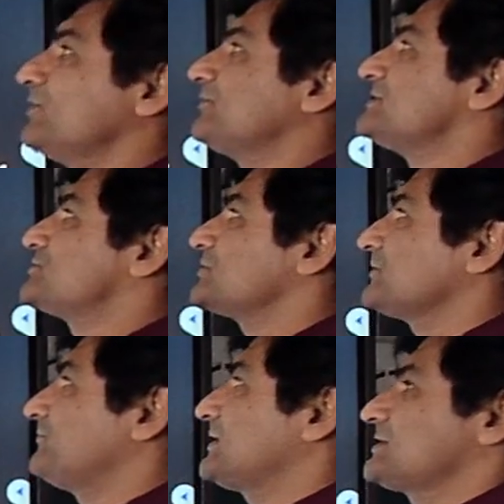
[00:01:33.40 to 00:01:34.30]
of
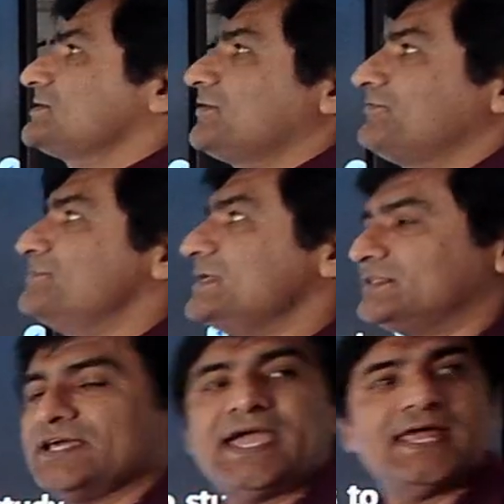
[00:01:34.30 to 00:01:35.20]
historification of
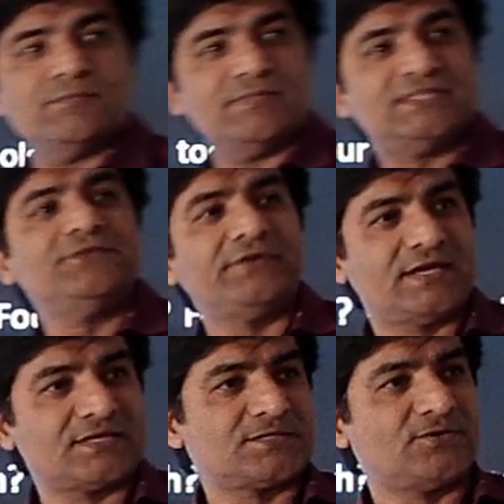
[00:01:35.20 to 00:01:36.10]
myth and
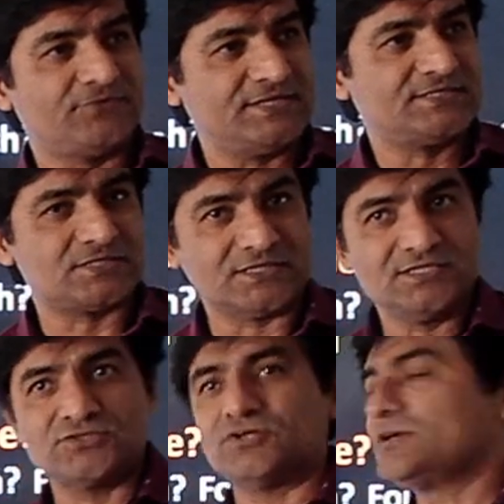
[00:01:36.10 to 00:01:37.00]
mythification of history.
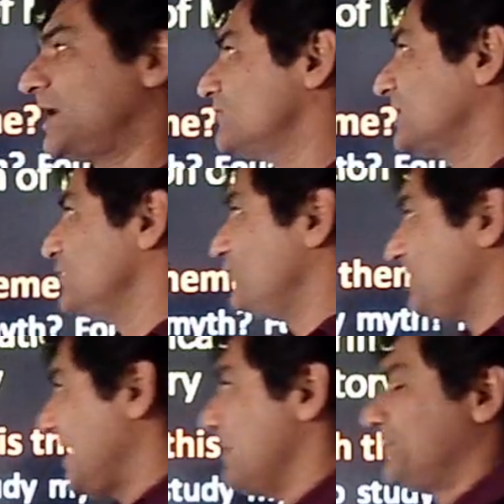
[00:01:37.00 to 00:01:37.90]
So, how can we
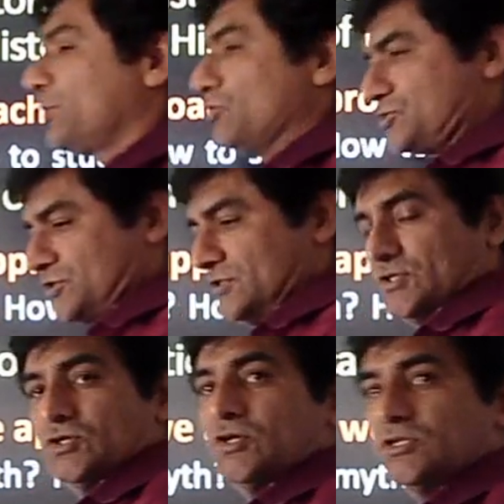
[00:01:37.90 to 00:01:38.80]
approach
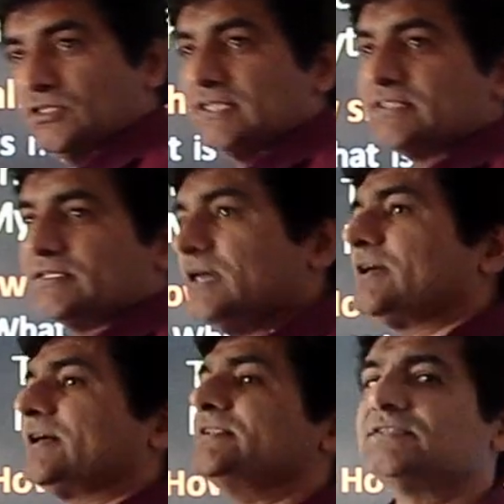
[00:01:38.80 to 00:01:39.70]
this
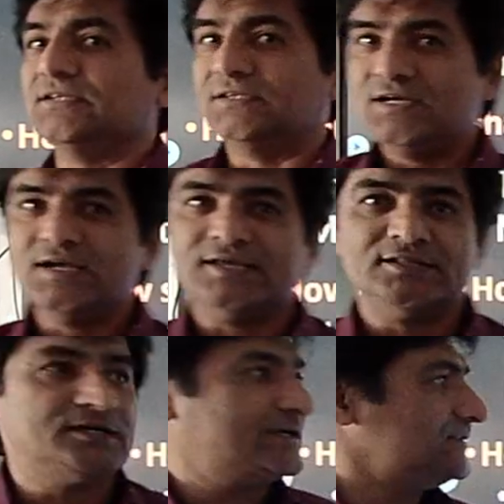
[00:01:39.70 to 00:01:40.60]
concern in
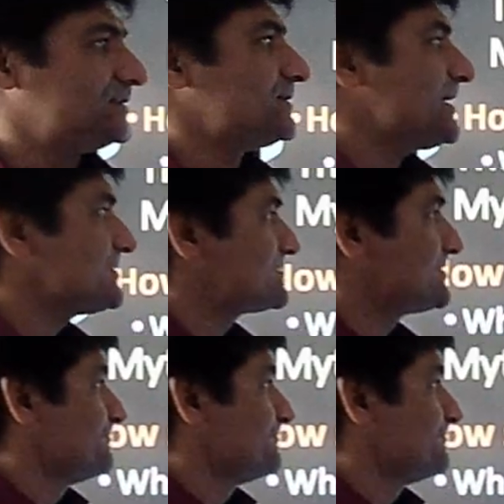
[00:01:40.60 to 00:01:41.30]
the text?